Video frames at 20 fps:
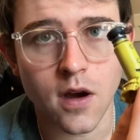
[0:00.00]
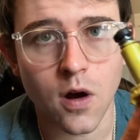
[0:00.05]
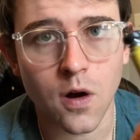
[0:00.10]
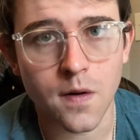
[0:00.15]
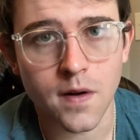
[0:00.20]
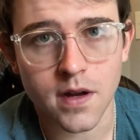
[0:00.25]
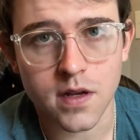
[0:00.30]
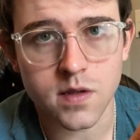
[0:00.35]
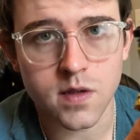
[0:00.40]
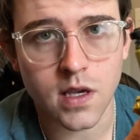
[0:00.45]

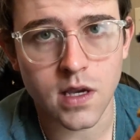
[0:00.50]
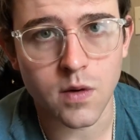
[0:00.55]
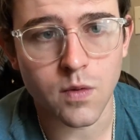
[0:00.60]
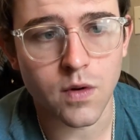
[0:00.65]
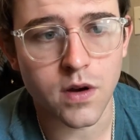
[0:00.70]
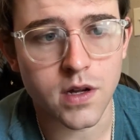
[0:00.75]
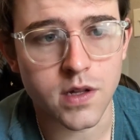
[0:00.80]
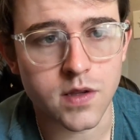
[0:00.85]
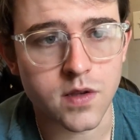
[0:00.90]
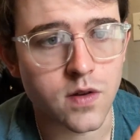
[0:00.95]
RX-8
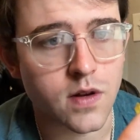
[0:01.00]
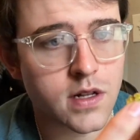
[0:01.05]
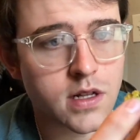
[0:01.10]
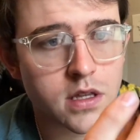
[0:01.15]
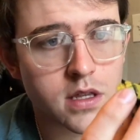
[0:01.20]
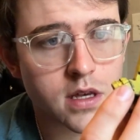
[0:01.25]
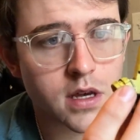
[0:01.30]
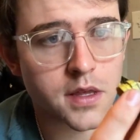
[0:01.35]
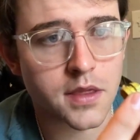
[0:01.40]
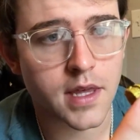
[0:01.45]
ones or
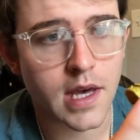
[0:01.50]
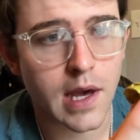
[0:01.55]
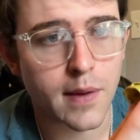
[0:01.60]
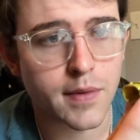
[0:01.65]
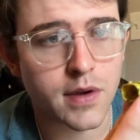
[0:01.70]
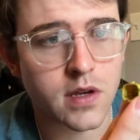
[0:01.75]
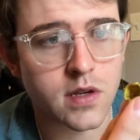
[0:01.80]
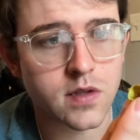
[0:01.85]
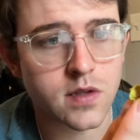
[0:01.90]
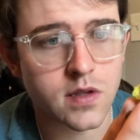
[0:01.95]
anything like that,
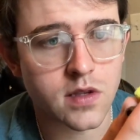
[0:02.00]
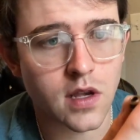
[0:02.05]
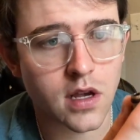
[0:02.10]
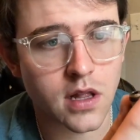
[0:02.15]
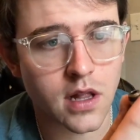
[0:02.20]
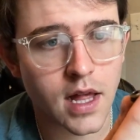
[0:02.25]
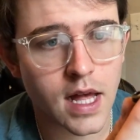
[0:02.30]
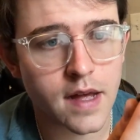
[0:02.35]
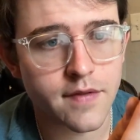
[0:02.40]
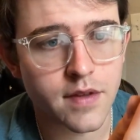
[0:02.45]
because a
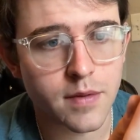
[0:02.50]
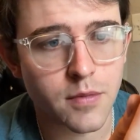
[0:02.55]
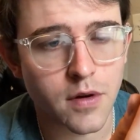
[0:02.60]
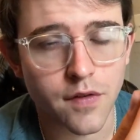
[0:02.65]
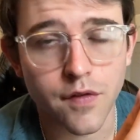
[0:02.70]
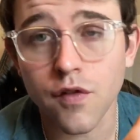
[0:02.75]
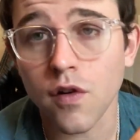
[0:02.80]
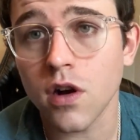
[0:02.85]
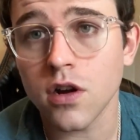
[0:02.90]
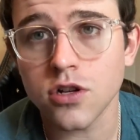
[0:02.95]
lot of them are
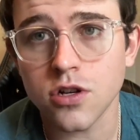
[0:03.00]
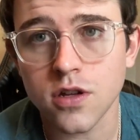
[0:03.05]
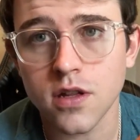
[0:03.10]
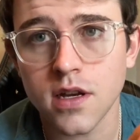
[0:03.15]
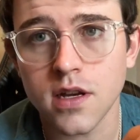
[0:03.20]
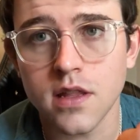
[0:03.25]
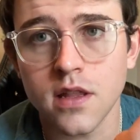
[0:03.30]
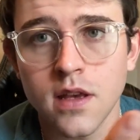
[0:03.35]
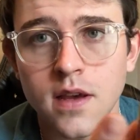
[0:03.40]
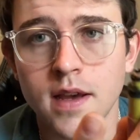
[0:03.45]

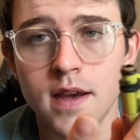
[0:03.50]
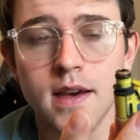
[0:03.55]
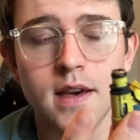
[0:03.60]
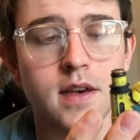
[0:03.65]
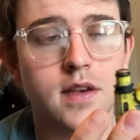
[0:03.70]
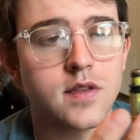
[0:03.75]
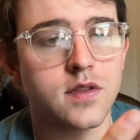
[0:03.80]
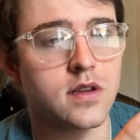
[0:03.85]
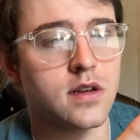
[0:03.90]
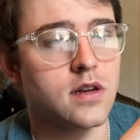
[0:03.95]
fraudulent.
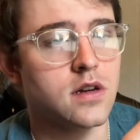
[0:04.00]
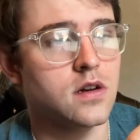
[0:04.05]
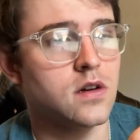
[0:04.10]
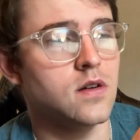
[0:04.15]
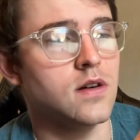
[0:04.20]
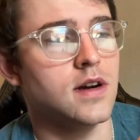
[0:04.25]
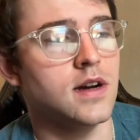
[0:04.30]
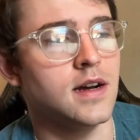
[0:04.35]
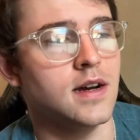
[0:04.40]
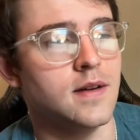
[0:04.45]

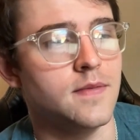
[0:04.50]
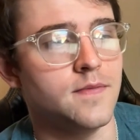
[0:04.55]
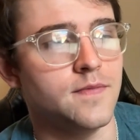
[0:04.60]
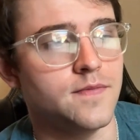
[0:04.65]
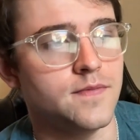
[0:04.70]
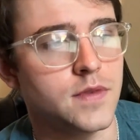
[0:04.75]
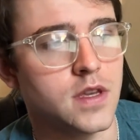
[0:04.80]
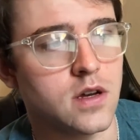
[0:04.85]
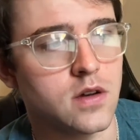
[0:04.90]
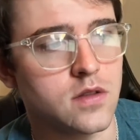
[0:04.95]
So,
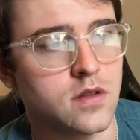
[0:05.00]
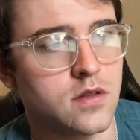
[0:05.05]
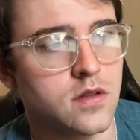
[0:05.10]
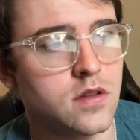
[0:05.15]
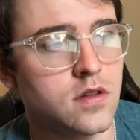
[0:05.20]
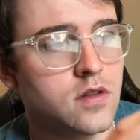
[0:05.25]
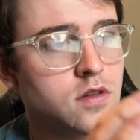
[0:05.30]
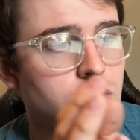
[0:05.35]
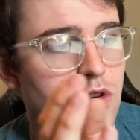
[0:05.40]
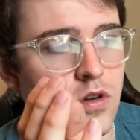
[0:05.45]
you know,
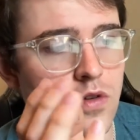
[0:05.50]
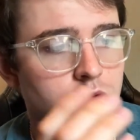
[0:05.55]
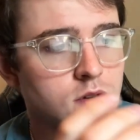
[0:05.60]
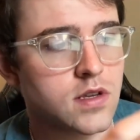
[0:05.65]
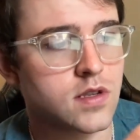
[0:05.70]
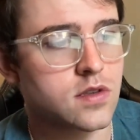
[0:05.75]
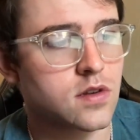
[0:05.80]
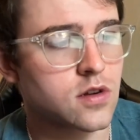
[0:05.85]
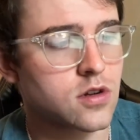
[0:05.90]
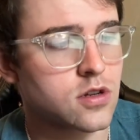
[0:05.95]
do your
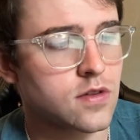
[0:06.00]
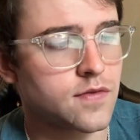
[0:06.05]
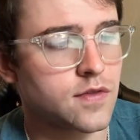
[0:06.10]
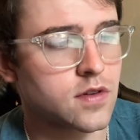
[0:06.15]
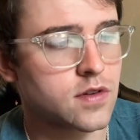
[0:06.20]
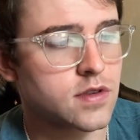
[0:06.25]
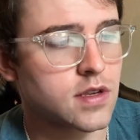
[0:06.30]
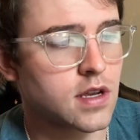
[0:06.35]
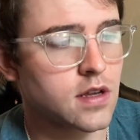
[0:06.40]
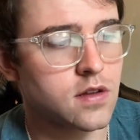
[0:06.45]
research. If your
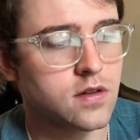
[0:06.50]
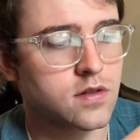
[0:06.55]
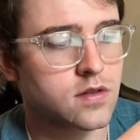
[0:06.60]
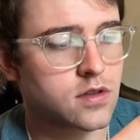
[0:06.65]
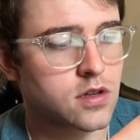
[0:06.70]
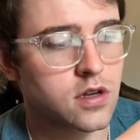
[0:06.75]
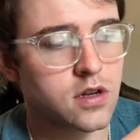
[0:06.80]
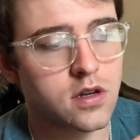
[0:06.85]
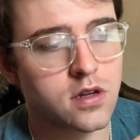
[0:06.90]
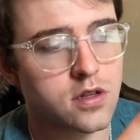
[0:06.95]
seller is
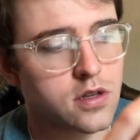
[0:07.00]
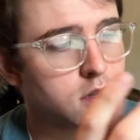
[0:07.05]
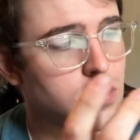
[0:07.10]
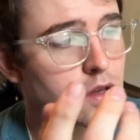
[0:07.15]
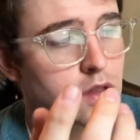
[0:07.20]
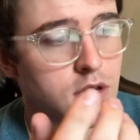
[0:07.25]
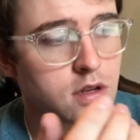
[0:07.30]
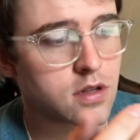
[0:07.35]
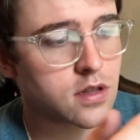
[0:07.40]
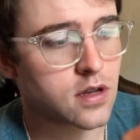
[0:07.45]
good, you know,
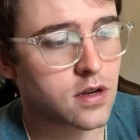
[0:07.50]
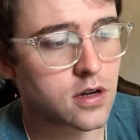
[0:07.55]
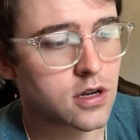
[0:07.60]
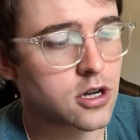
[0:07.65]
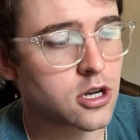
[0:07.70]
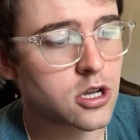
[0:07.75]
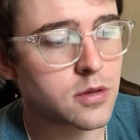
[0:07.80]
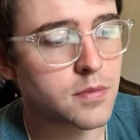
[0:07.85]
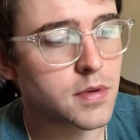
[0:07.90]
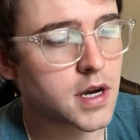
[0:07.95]
then they're
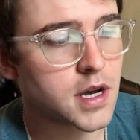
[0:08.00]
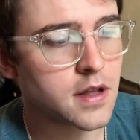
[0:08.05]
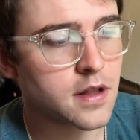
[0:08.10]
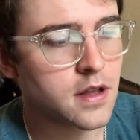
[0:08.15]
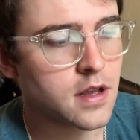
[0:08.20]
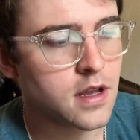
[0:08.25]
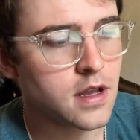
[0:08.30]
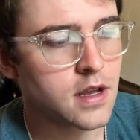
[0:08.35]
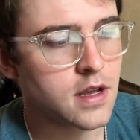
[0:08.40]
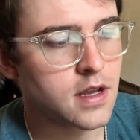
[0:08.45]
good, but
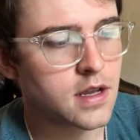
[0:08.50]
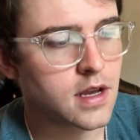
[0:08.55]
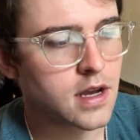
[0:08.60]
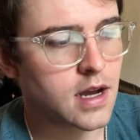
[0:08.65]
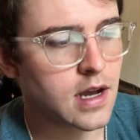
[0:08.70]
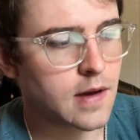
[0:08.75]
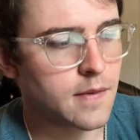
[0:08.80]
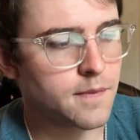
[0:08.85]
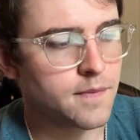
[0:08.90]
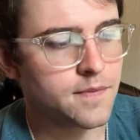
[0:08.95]

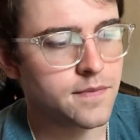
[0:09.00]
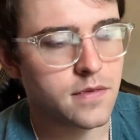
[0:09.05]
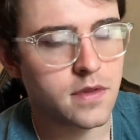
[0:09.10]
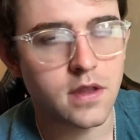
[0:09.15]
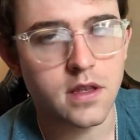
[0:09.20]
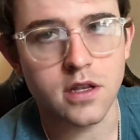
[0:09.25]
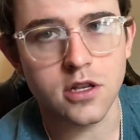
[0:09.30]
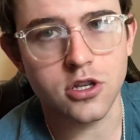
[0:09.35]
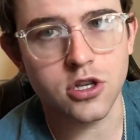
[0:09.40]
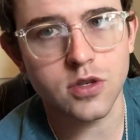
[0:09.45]

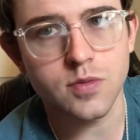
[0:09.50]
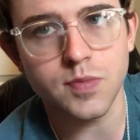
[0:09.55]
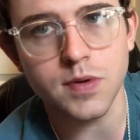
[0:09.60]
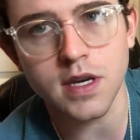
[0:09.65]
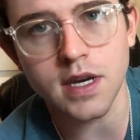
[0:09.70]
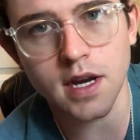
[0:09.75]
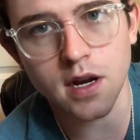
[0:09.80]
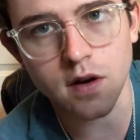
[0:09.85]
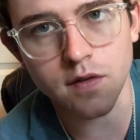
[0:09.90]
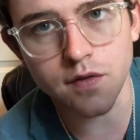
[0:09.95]
just be
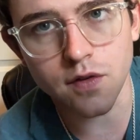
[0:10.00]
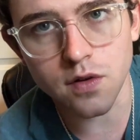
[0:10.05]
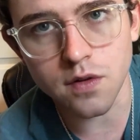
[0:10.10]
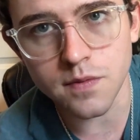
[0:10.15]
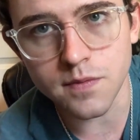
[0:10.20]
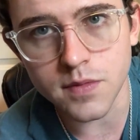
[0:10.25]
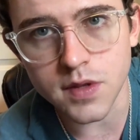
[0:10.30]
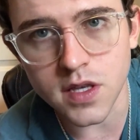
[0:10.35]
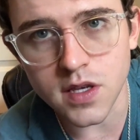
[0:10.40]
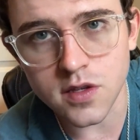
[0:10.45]
careful.
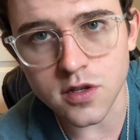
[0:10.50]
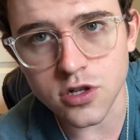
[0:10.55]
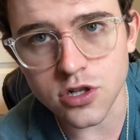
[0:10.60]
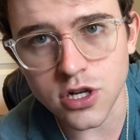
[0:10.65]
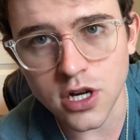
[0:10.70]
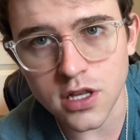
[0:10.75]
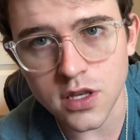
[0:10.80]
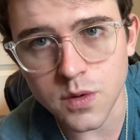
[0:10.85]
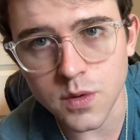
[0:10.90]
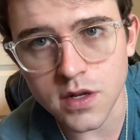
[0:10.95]
These are
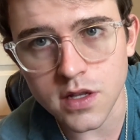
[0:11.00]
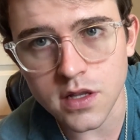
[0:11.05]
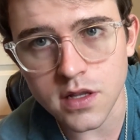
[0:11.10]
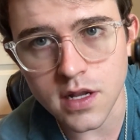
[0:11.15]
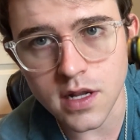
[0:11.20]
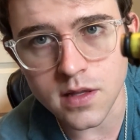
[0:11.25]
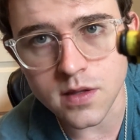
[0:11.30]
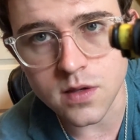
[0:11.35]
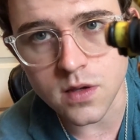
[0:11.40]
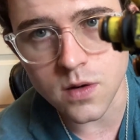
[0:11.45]
genuine
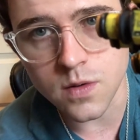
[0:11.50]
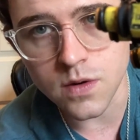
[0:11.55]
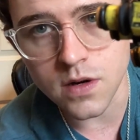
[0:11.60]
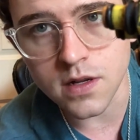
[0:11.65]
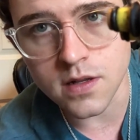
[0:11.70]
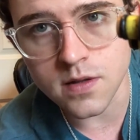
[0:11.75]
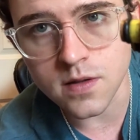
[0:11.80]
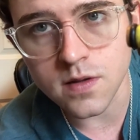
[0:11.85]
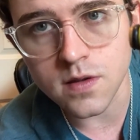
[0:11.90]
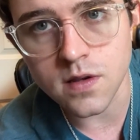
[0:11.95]
Denso
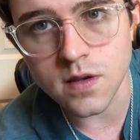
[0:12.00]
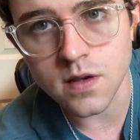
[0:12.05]
ones.